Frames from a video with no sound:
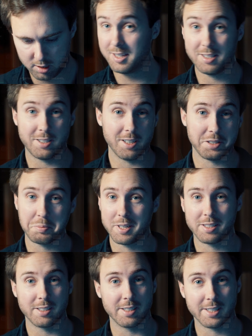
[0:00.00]
It just
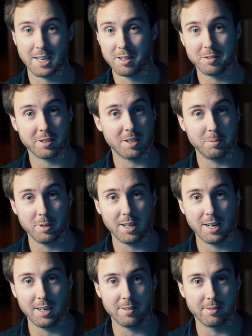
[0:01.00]
makes the sounds come
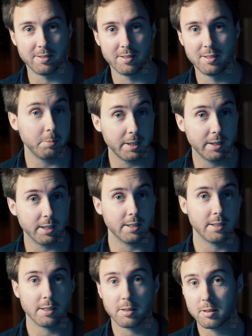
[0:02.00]
alive. For me, this
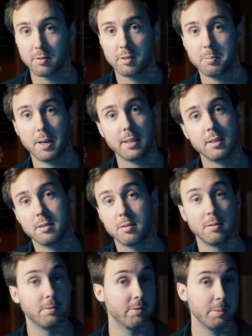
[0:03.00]
is a good reminder
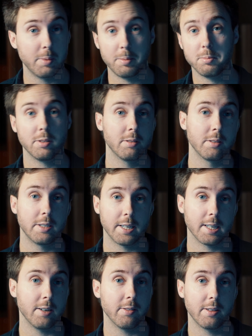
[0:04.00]
to remember to
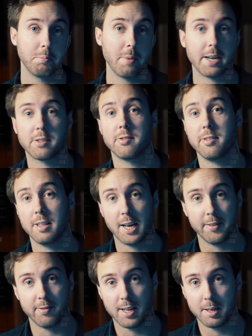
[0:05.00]
check out the Max for
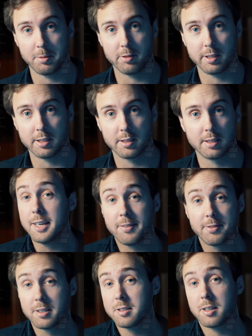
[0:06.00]
Live libraries.
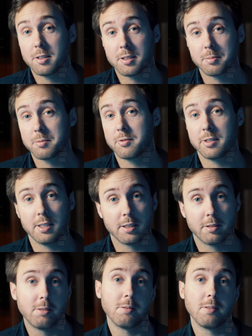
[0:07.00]
If you know some really
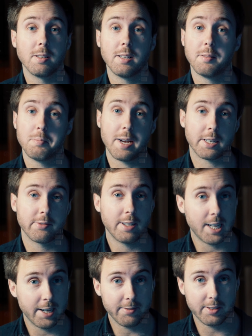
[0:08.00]
cool Max for
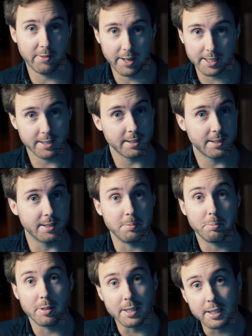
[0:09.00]
Live devices,
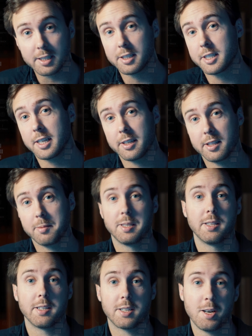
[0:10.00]
then please share them
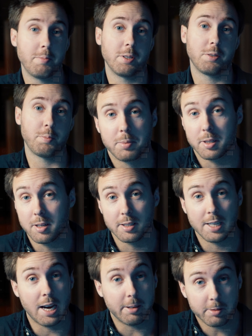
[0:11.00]
in the comments,
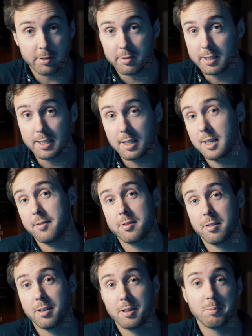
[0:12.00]
because I would really love
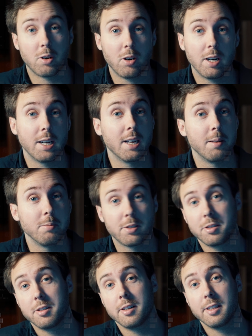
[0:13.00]
to learn more, and I'm
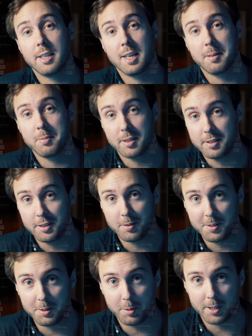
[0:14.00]
sure that I'm not the only